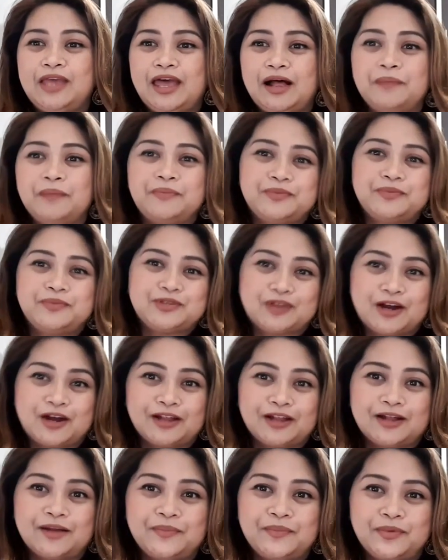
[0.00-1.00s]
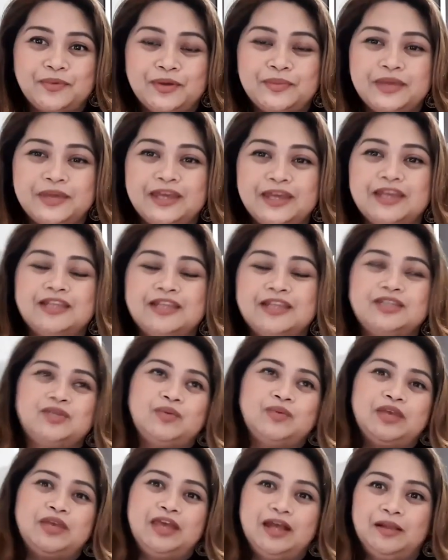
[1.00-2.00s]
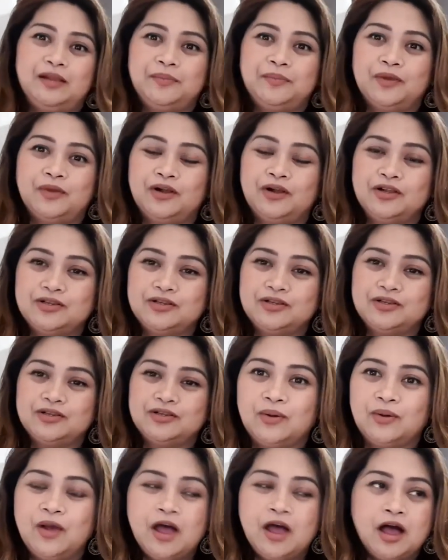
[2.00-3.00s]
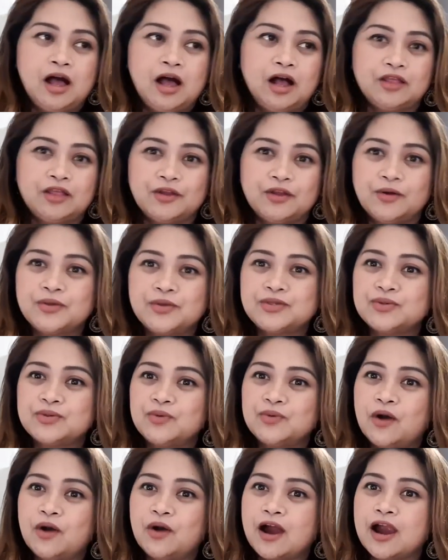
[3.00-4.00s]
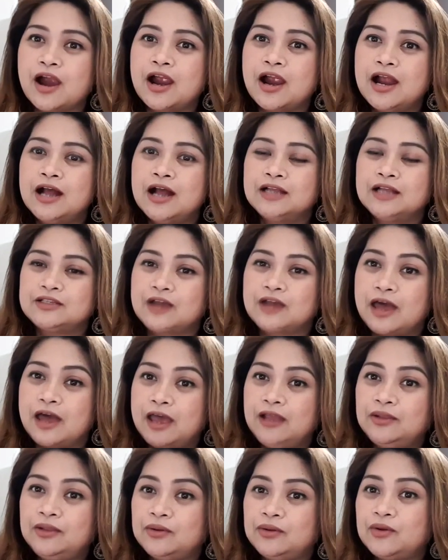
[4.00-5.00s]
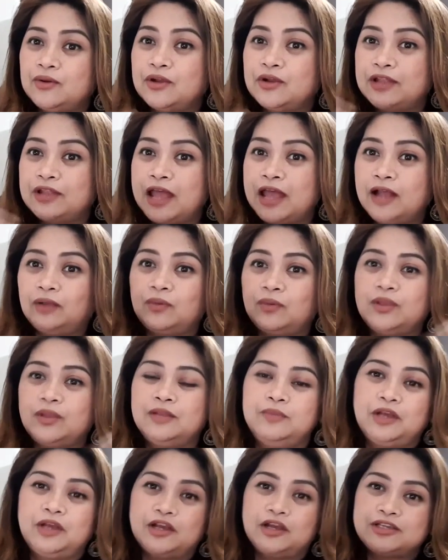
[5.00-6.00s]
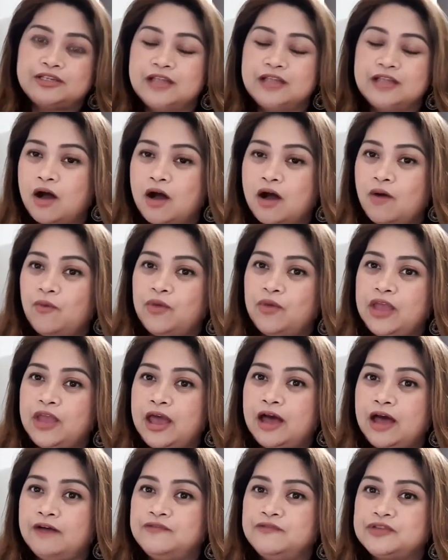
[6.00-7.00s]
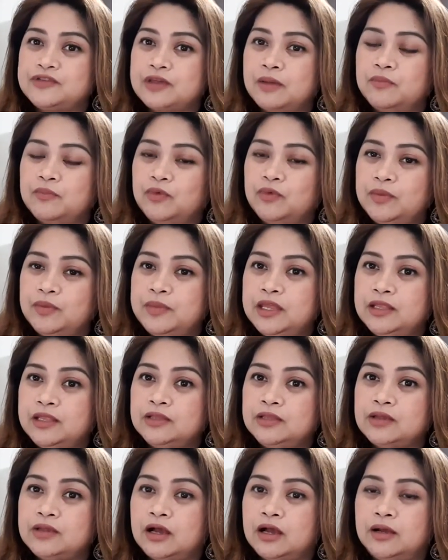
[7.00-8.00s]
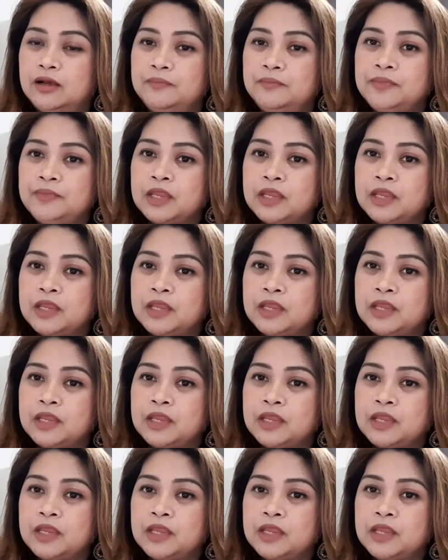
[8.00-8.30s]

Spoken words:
help start up women's. We help also those who are trying to connect with, because now we have some women. Uh,